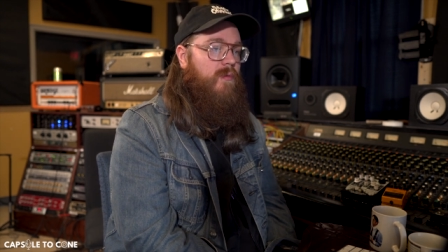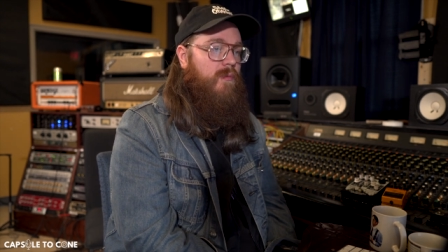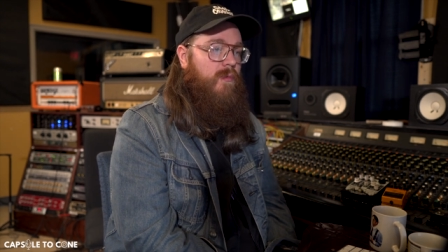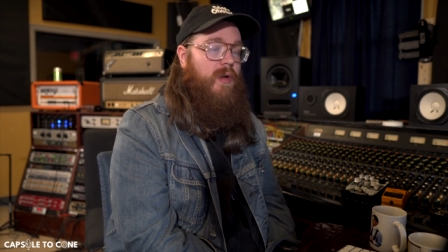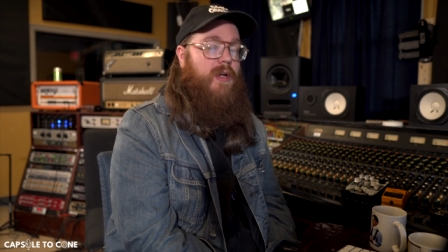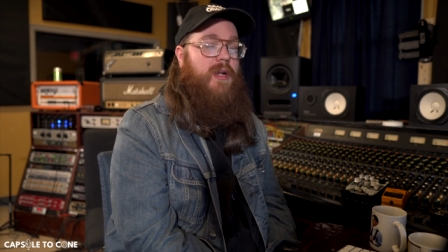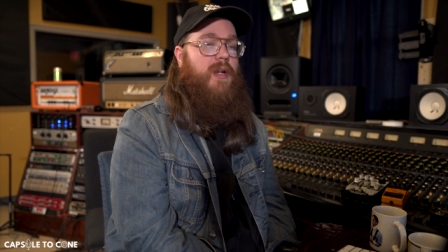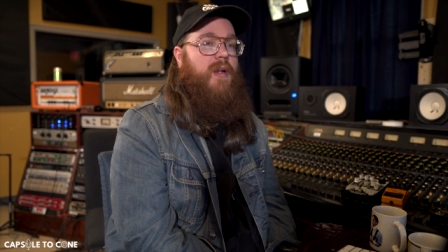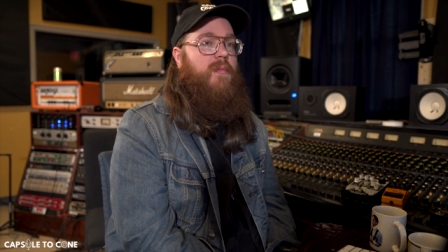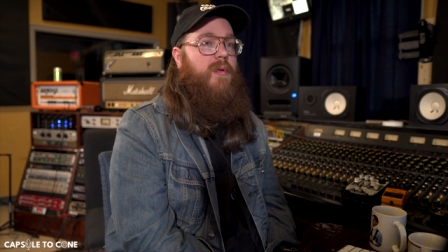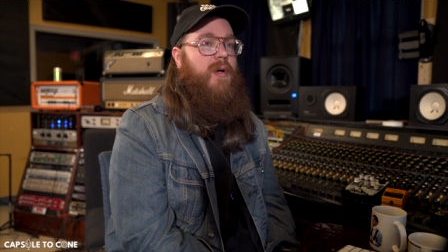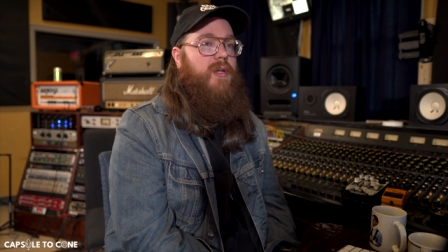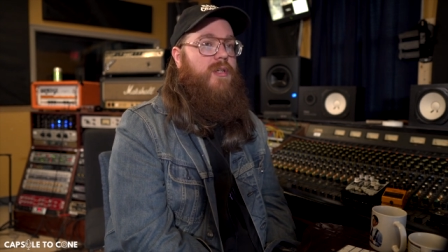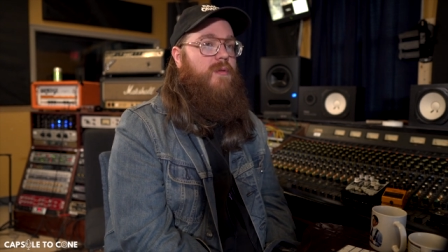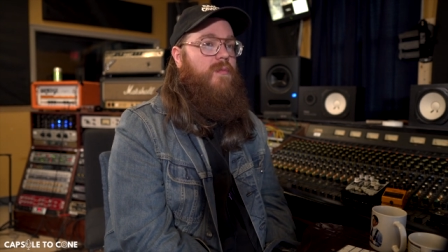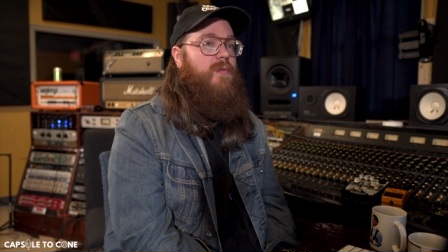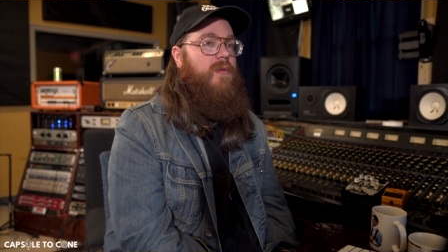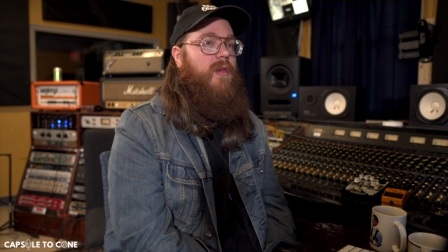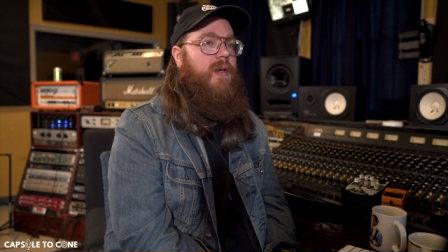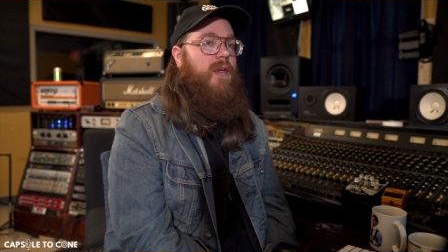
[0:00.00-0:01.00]
running a bunch
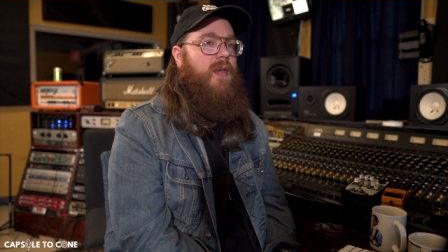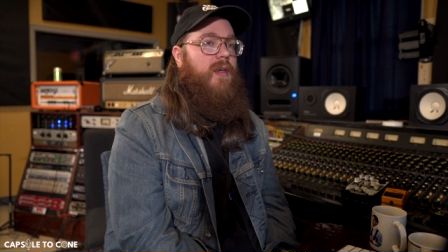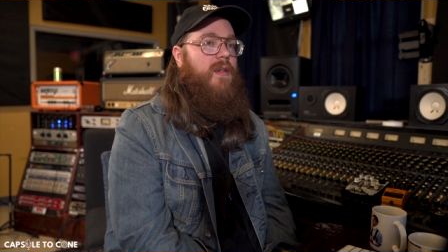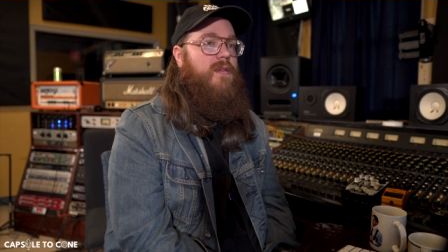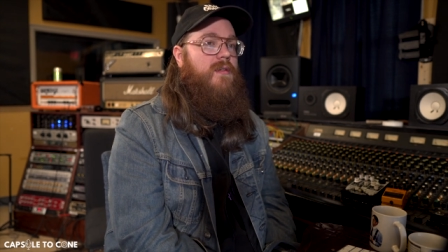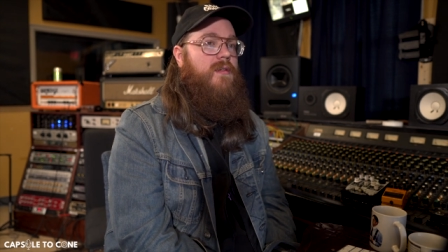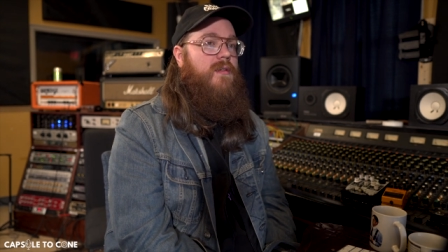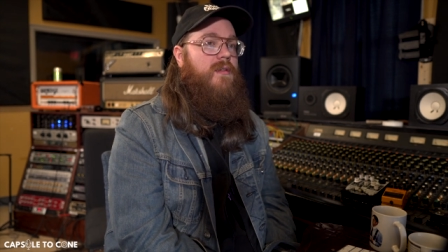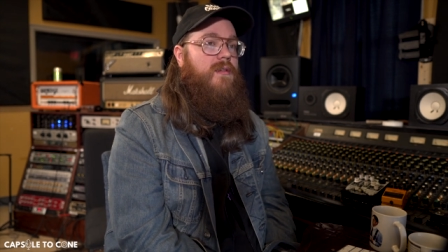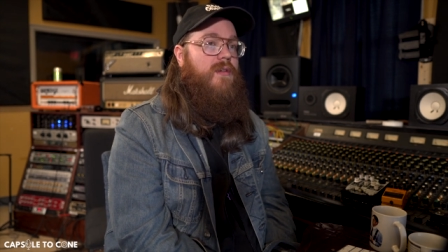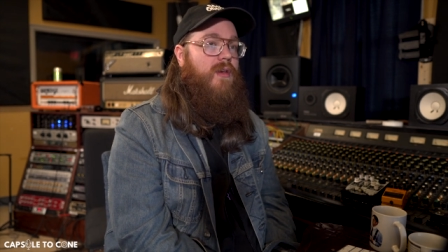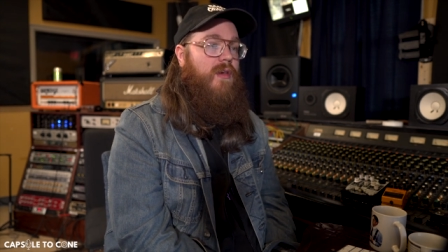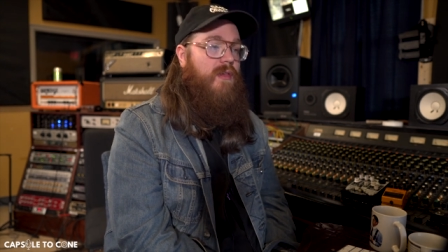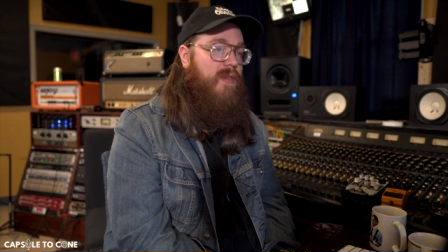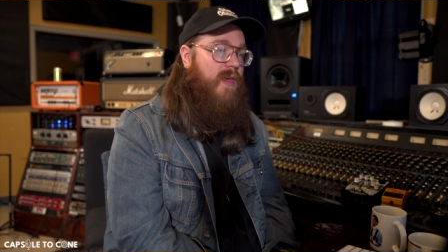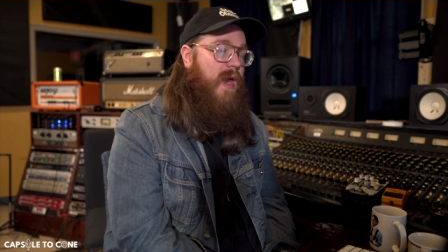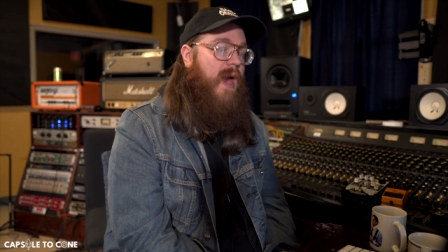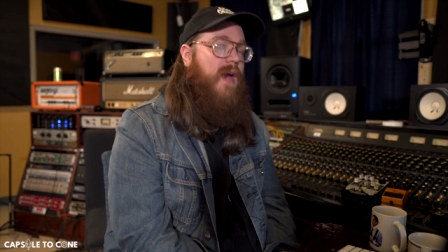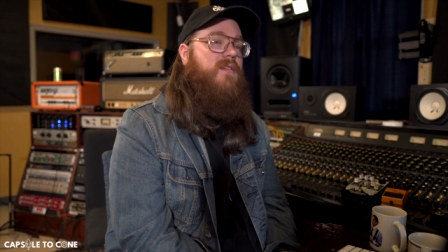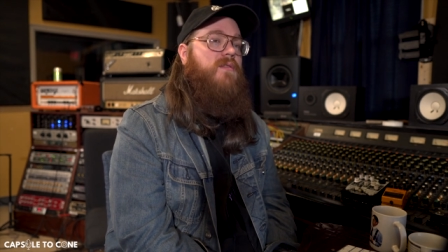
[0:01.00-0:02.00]
of plugins. So
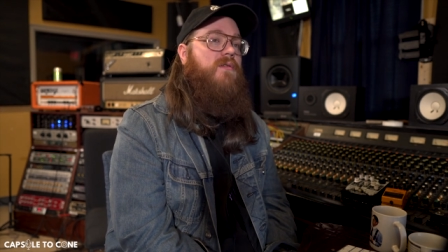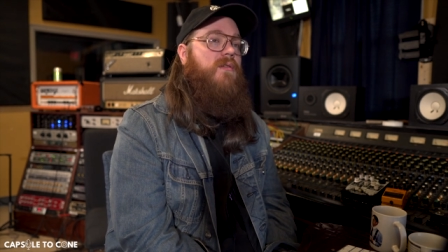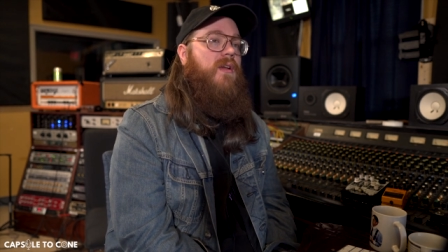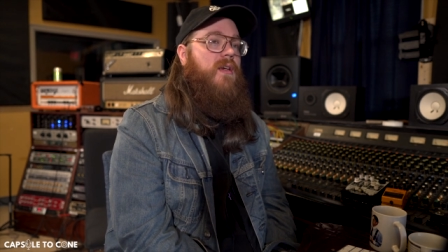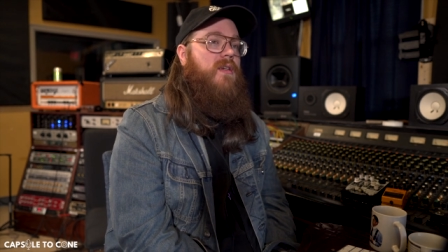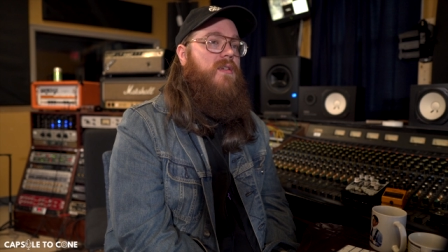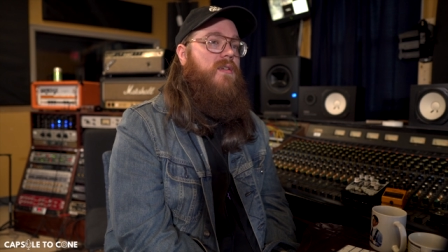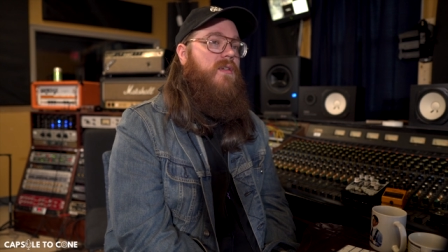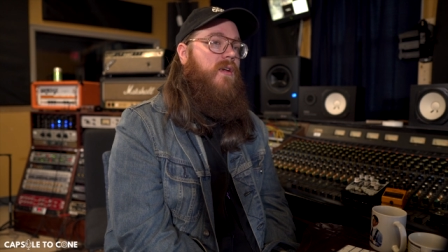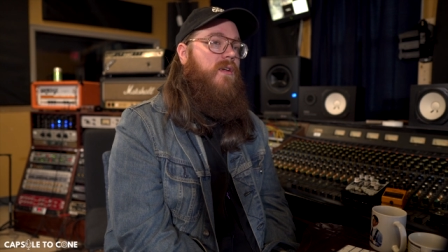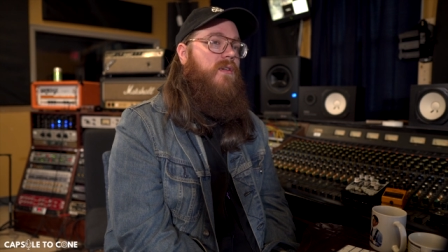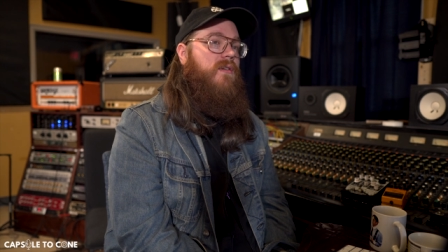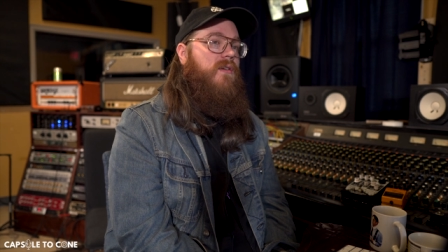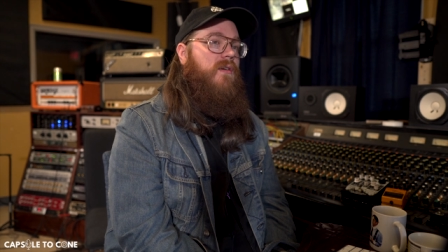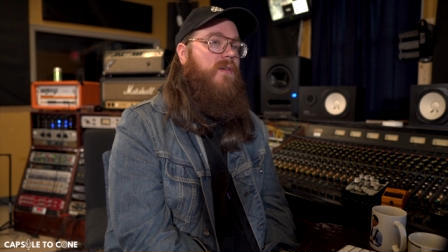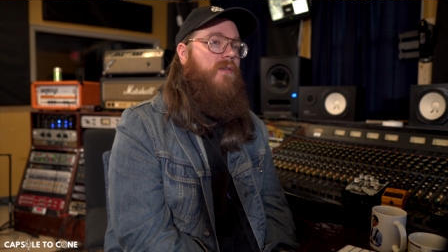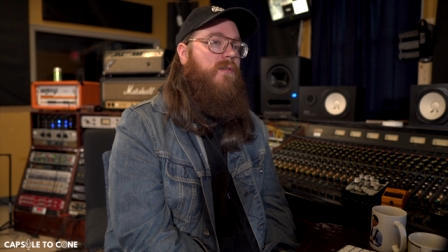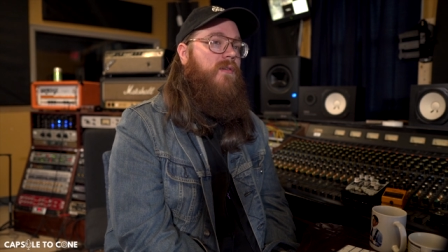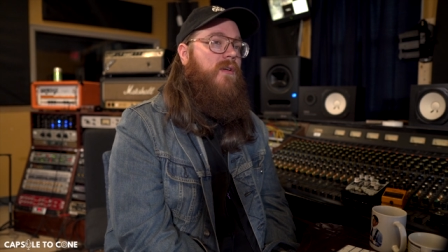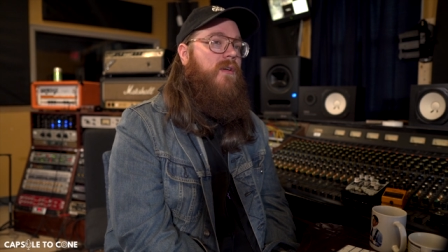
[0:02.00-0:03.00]
that's what I stick
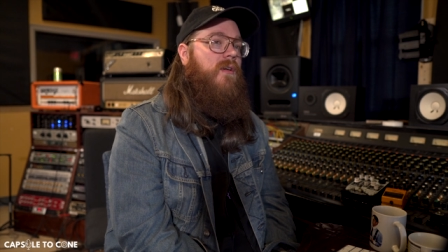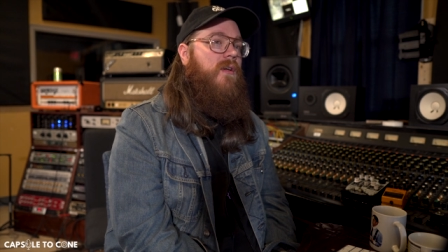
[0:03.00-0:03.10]
to.